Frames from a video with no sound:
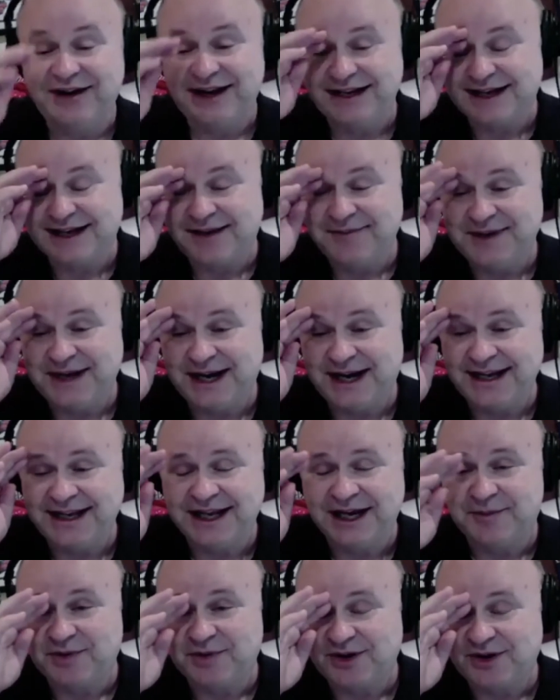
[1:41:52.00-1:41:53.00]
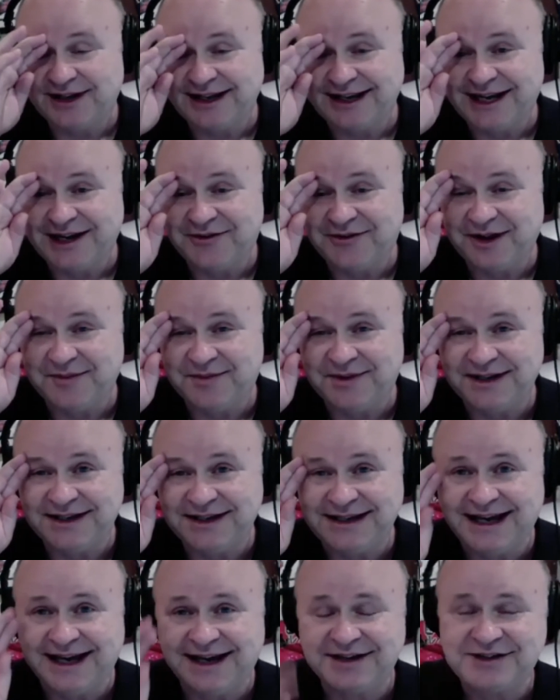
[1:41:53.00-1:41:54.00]
I mean, I get up early anyway, but
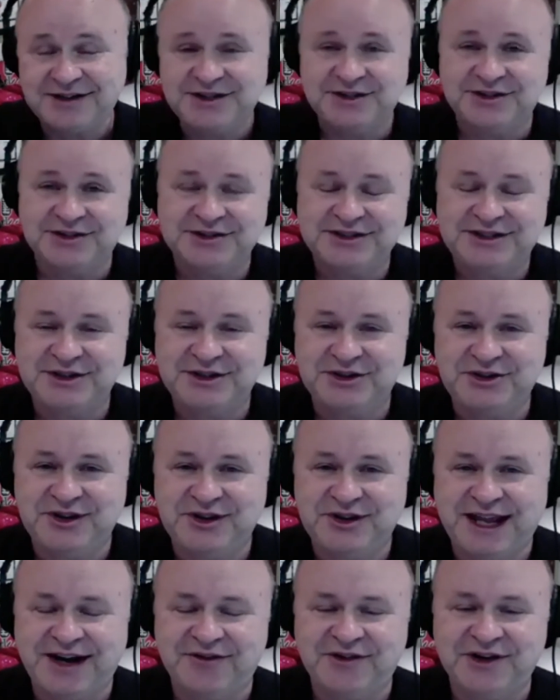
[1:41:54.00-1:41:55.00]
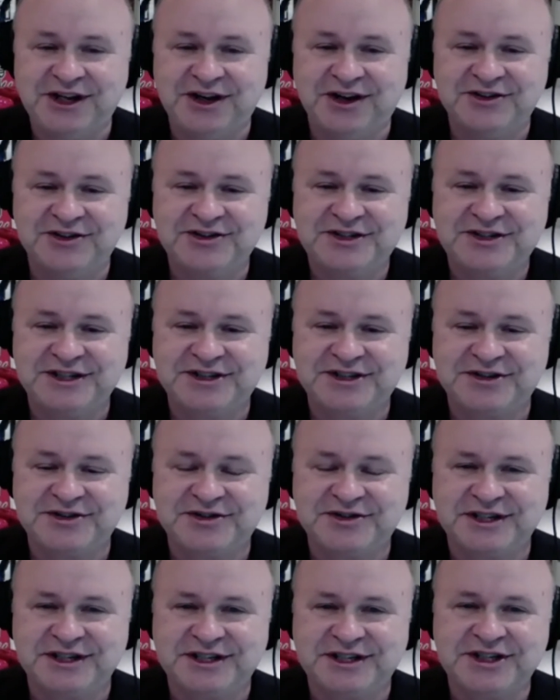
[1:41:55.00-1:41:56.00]
yeah, she'll do that every year,
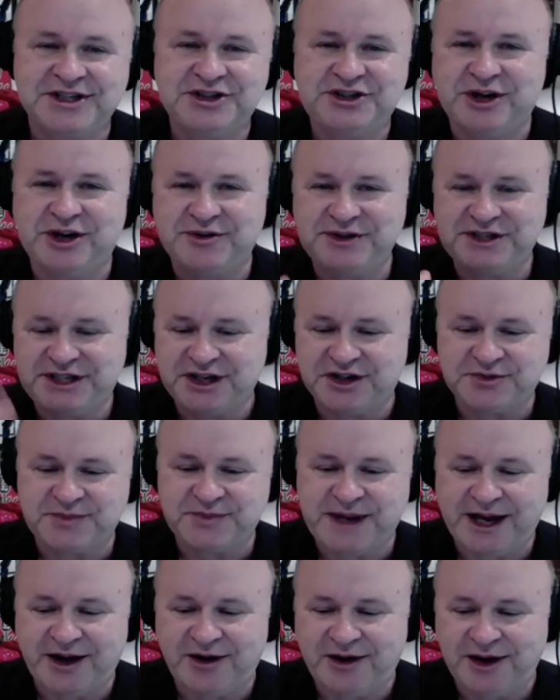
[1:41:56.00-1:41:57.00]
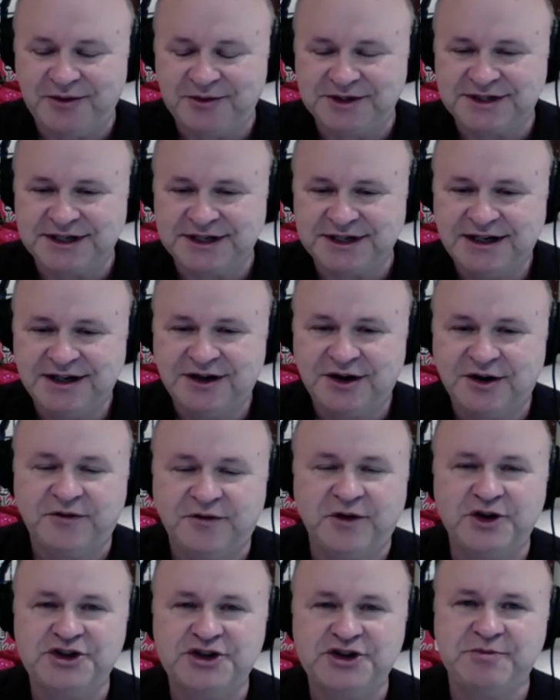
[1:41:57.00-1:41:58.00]
6:06. And then she always tells me how I was her
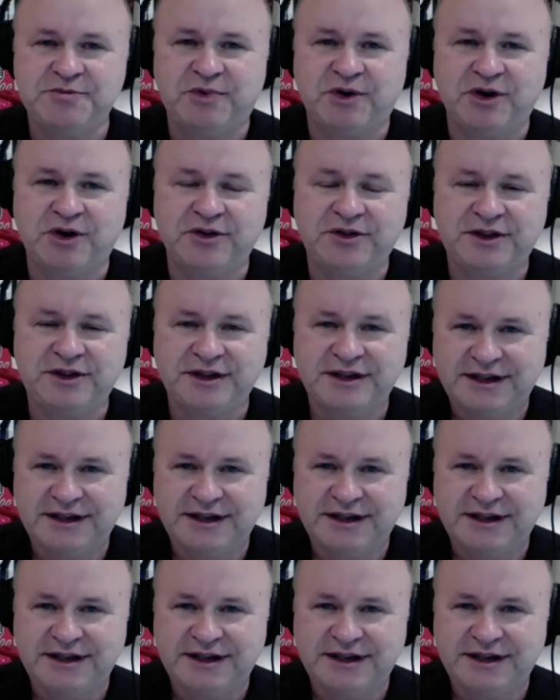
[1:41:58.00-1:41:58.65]
virgin birth.